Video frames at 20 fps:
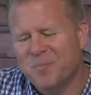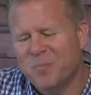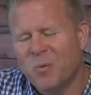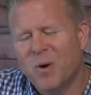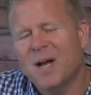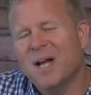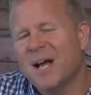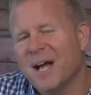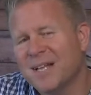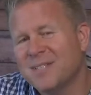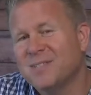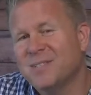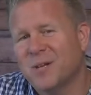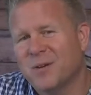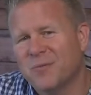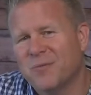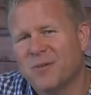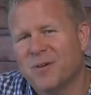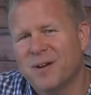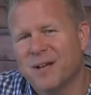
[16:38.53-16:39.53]
what God's
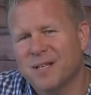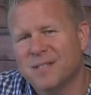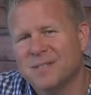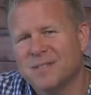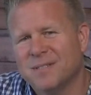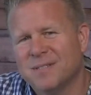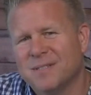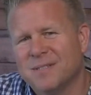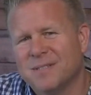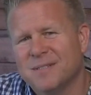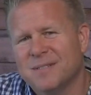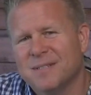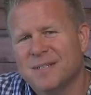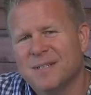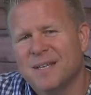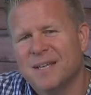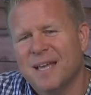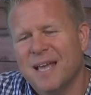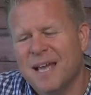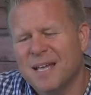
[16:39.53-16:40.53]
done for us
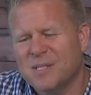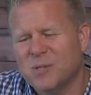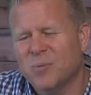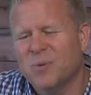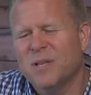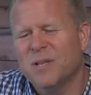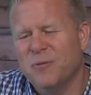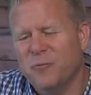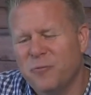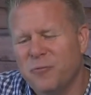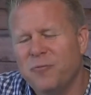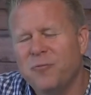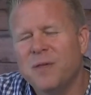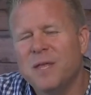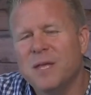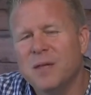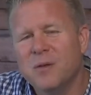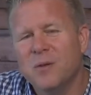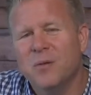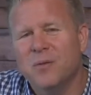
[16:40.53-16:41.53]
and to really
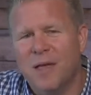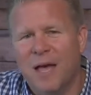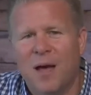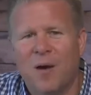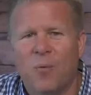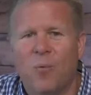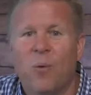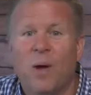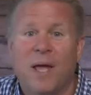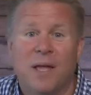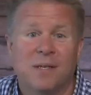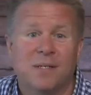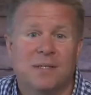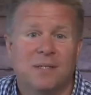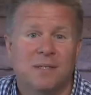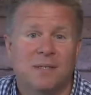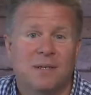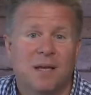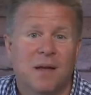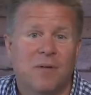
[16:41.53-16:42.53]
feel that
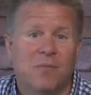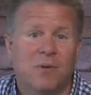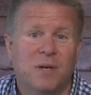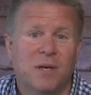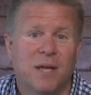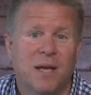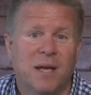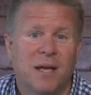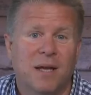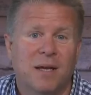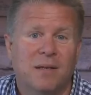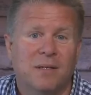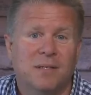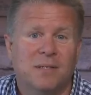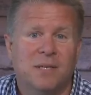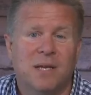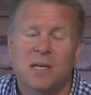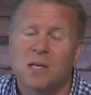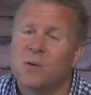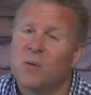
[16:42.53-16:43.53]
weight every day, to
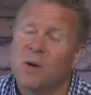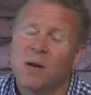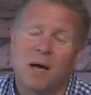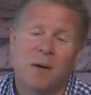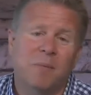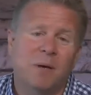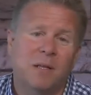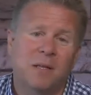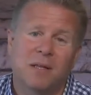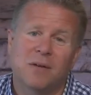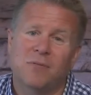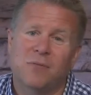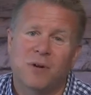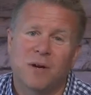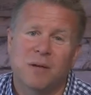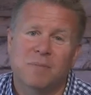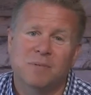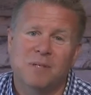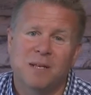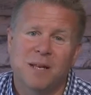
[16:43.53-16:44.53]
say, you know what, I'm going to live for
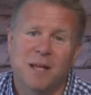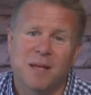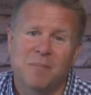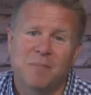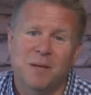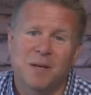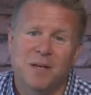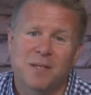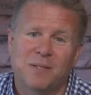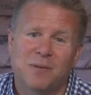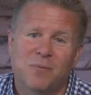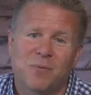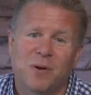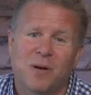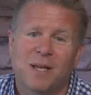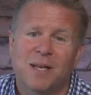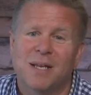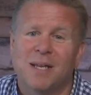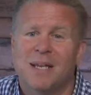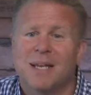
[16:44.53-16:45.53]
Him today because of
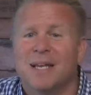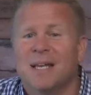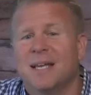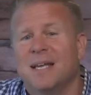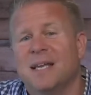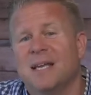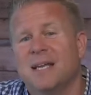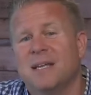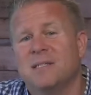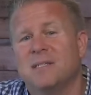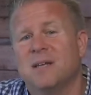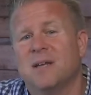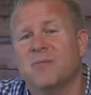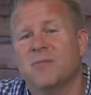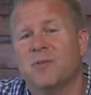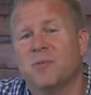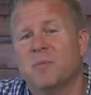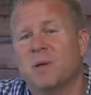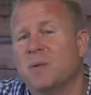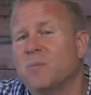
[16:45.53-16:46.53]
what He's done
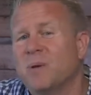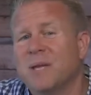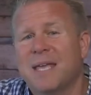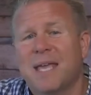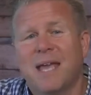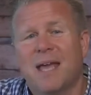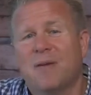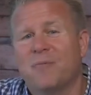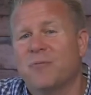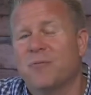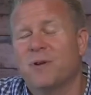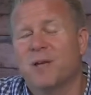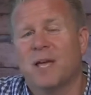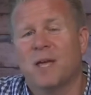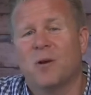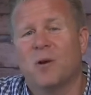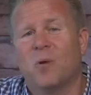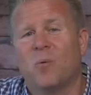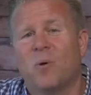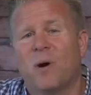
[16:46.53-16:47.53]
for me. We can't
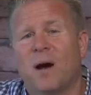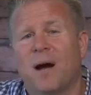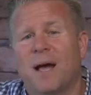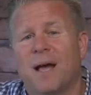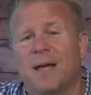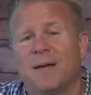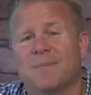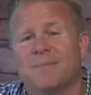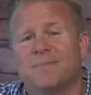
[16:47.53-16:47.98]
forget our why.